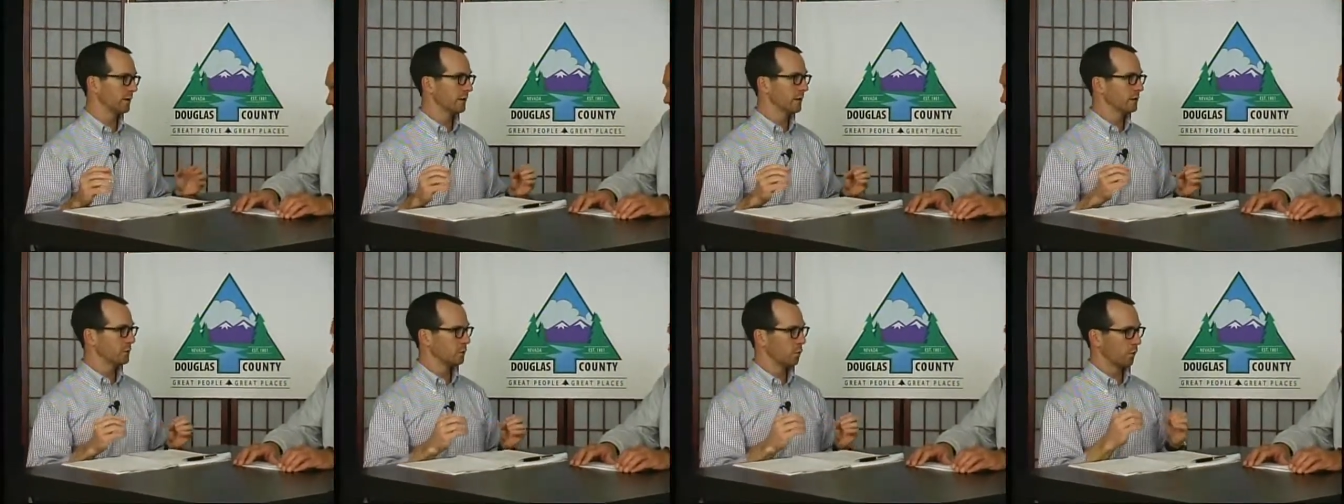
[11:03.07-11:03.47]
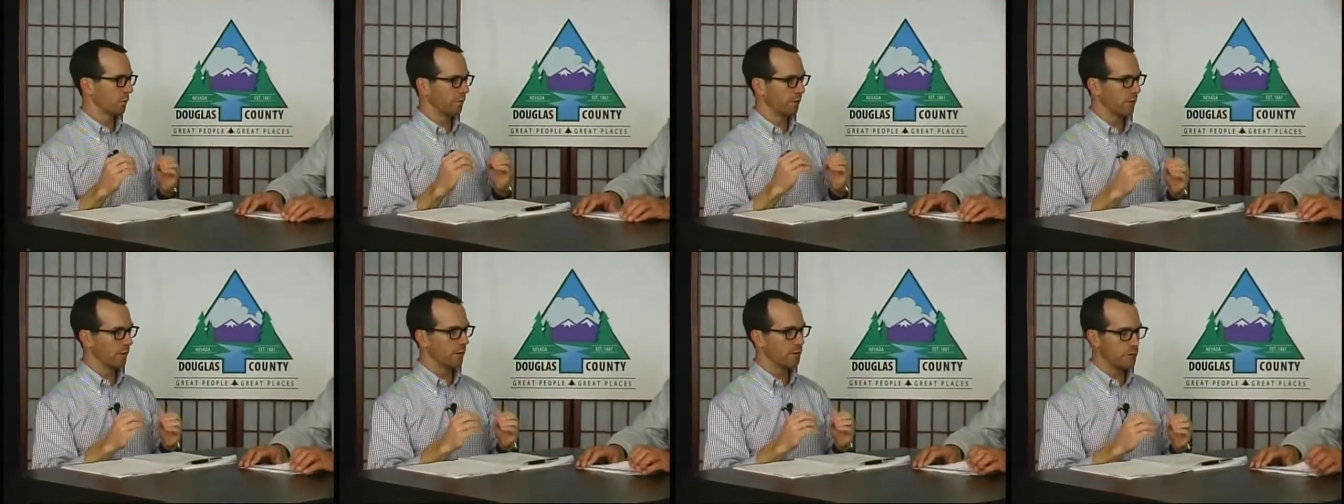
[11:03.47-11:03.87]
Interesting. So
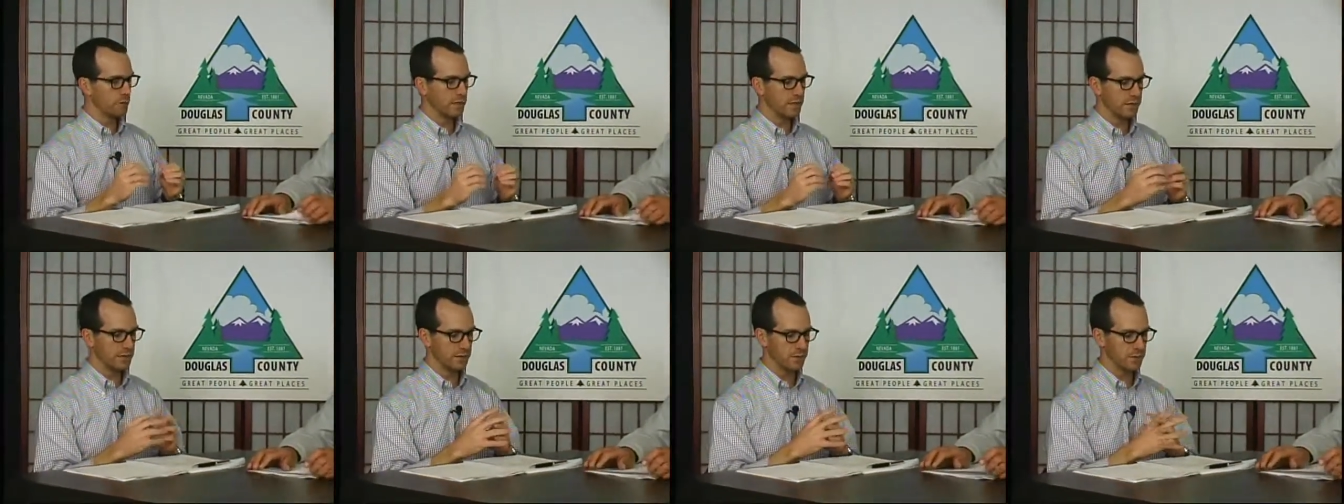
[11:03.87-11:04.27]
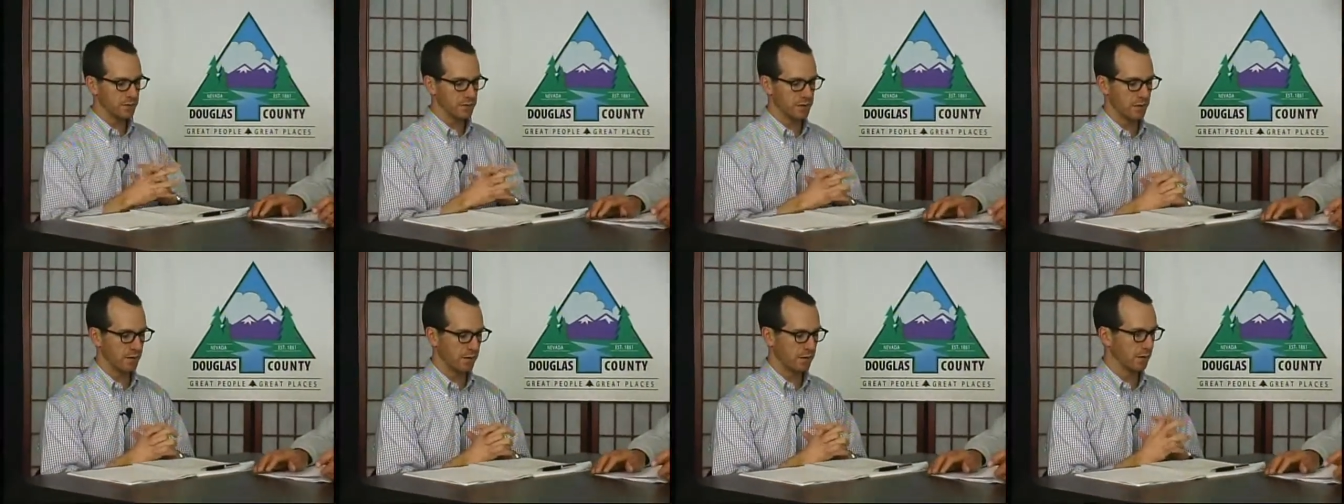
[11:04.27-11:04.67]
we're very unique in
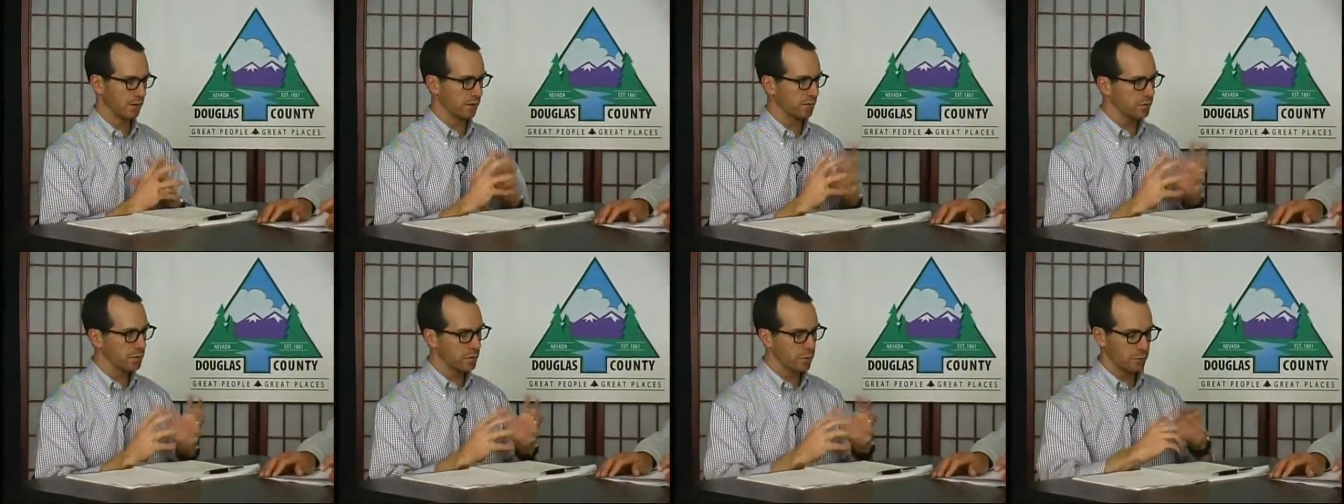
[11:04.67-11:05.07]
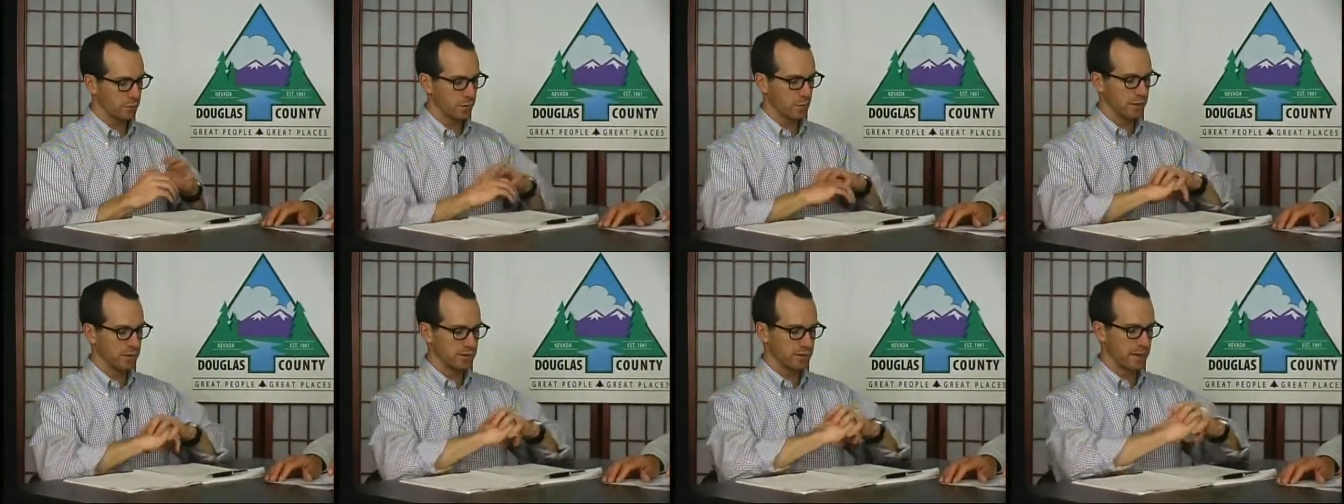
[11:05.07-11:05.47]
this area, and I'll give you the
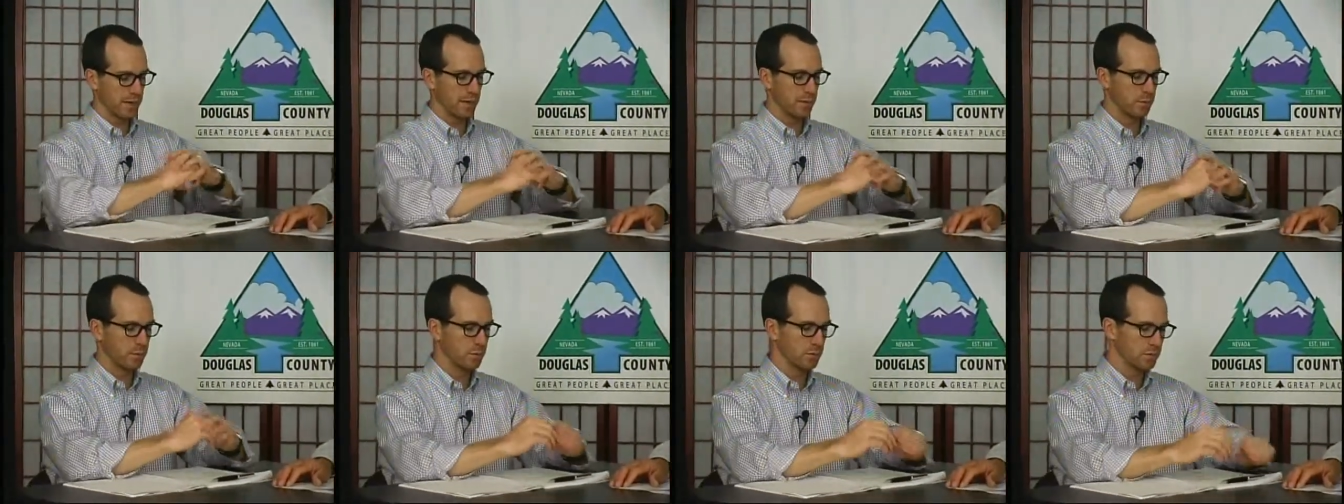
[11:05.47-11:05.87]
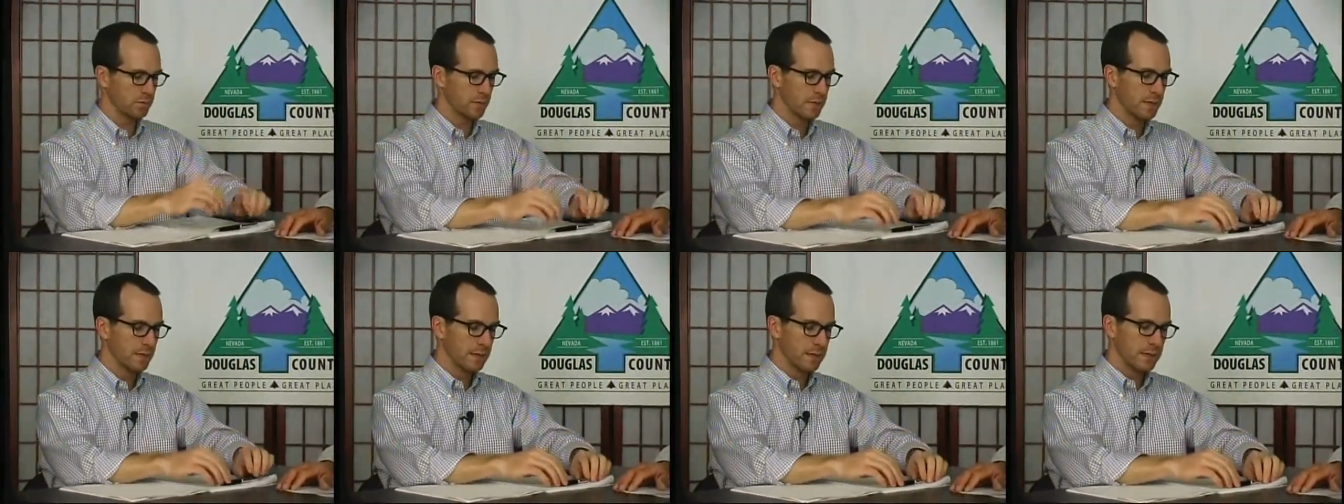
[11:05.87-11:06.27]
three
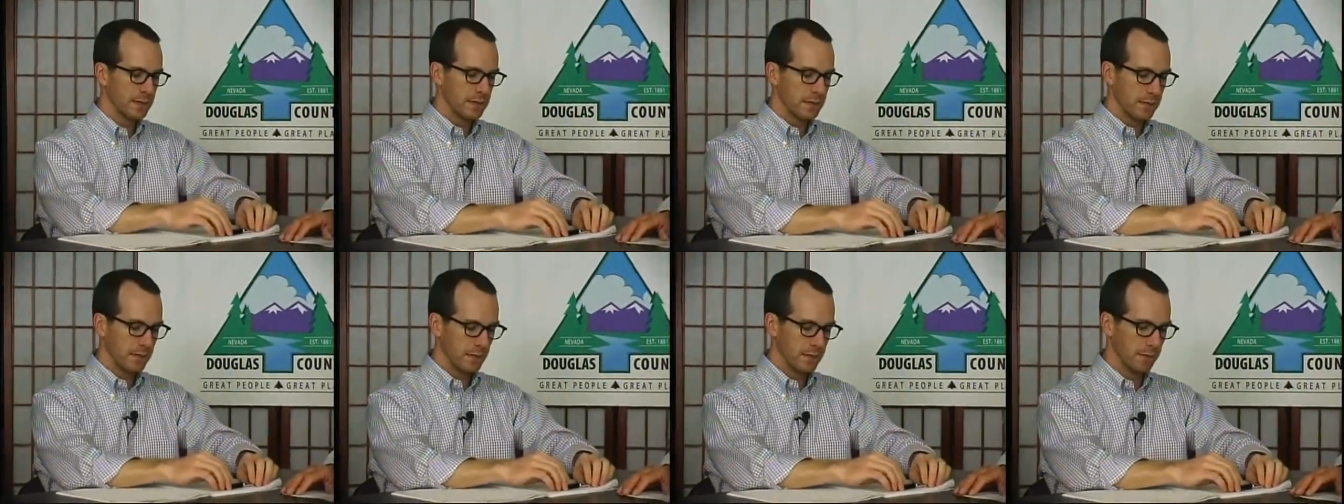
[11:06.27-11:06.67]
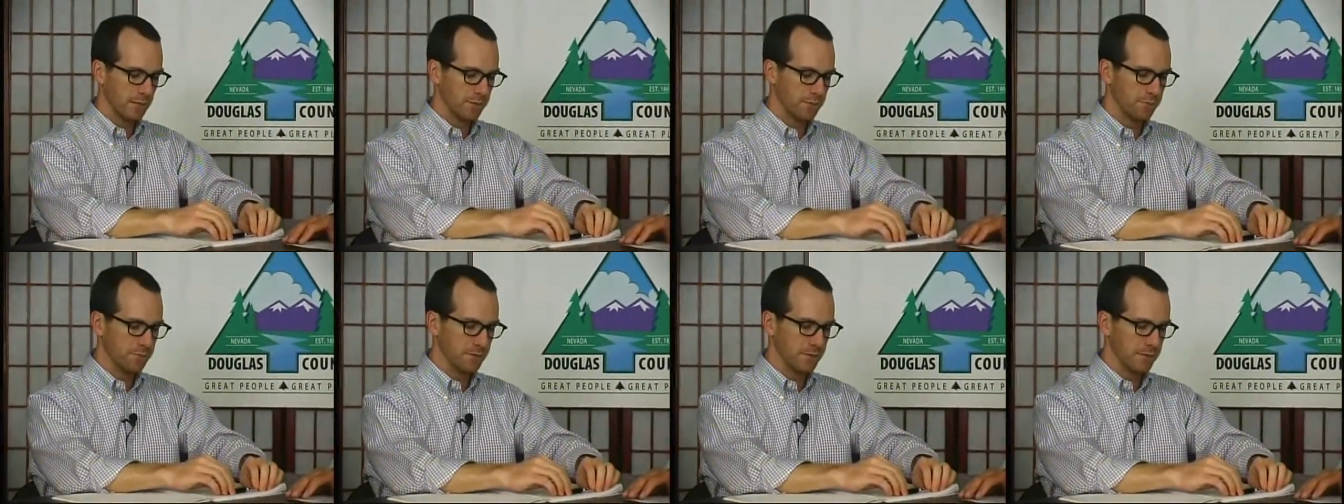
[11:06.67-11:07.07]
examples
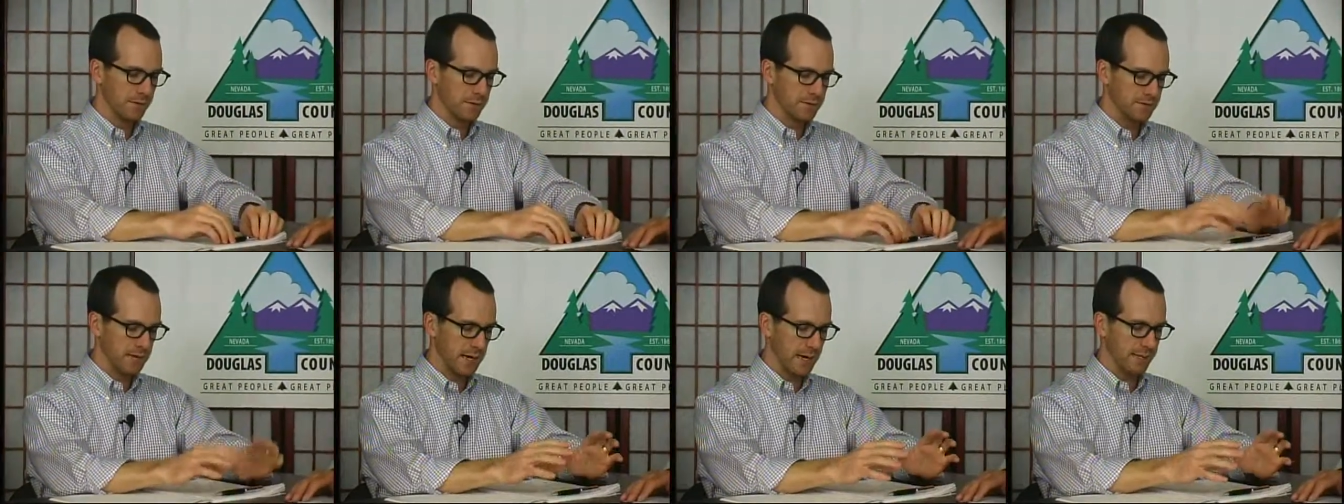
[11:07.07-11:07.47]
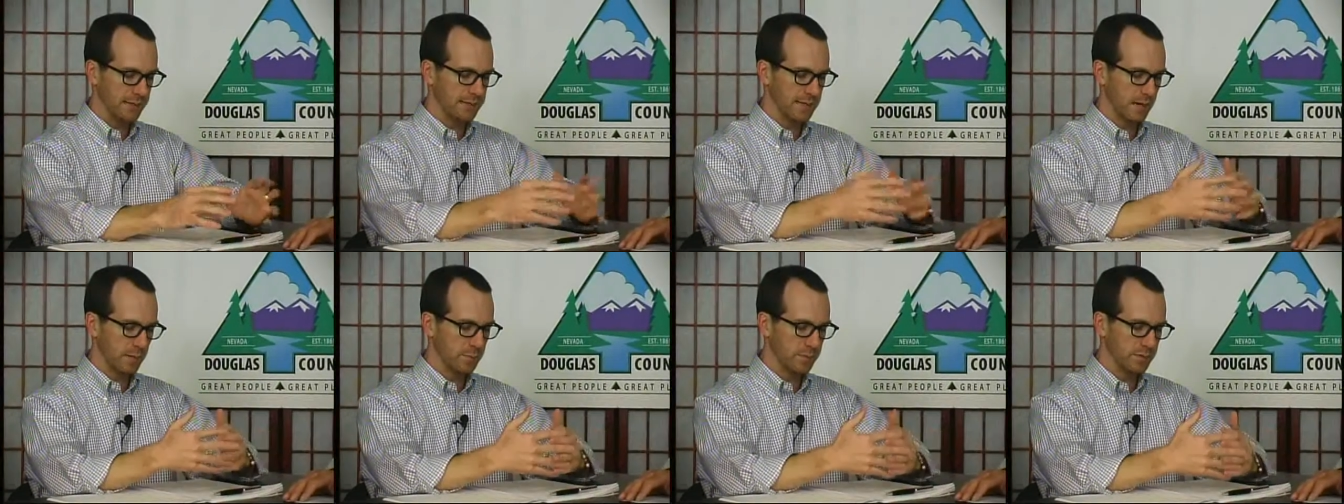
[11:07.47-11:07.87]
of these
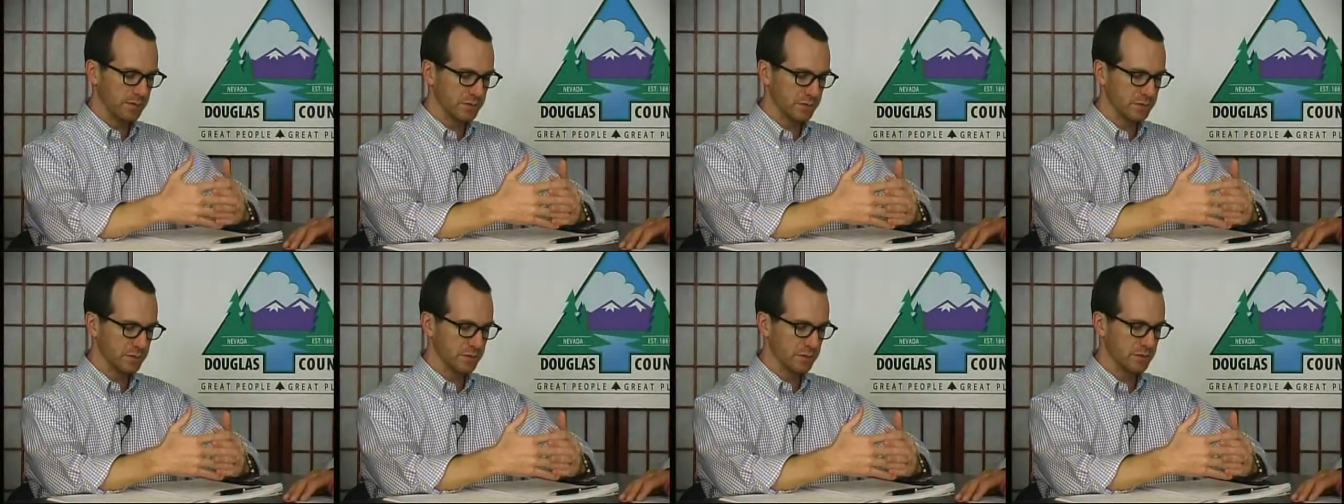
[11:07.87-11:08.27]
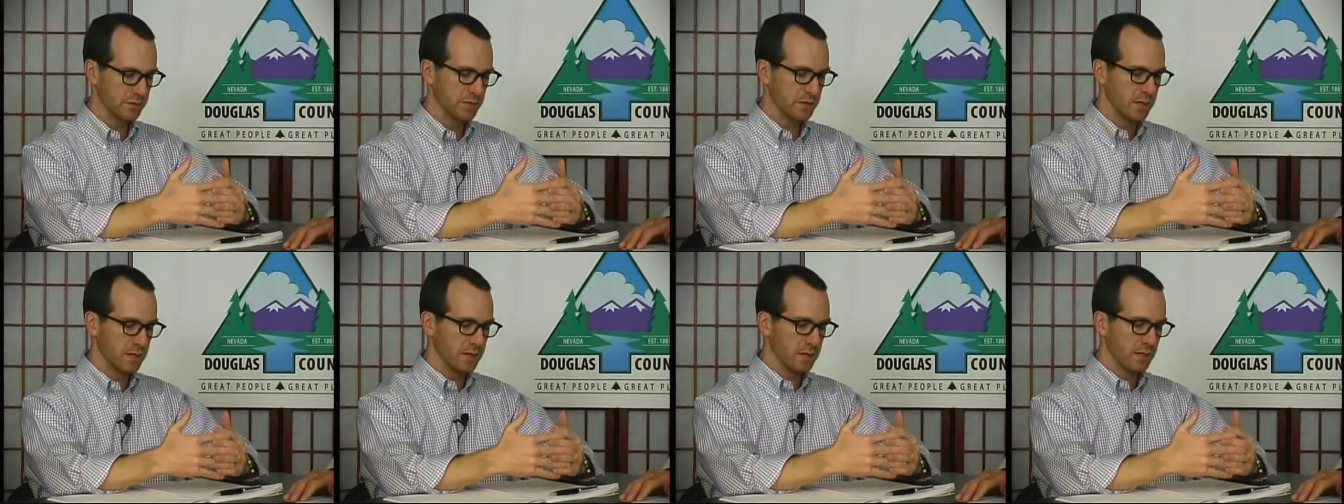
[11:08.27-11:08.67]
high-tech
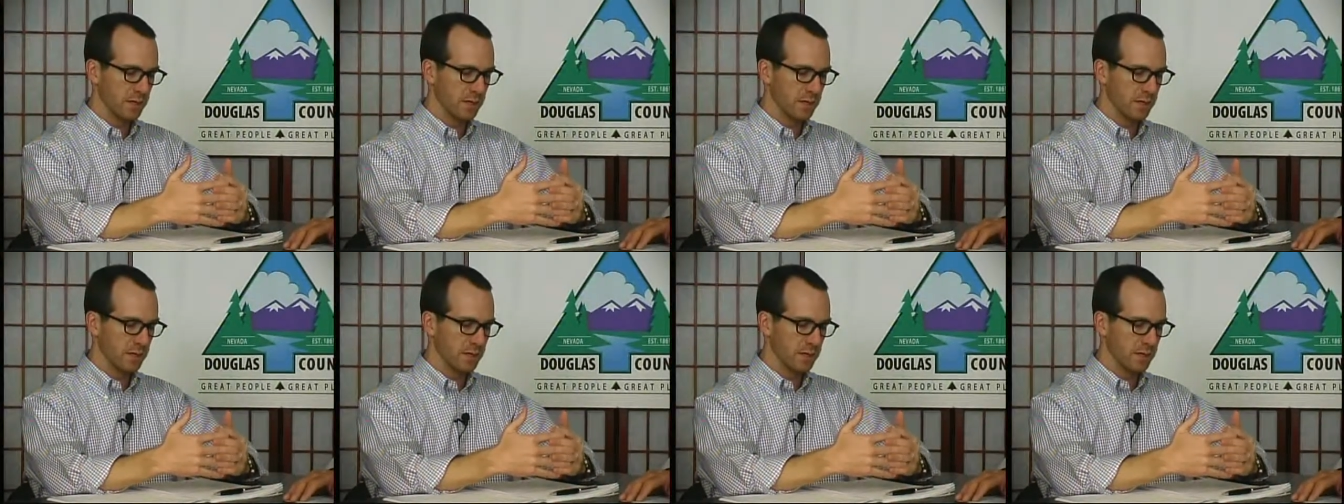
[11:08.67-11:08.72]
businesses.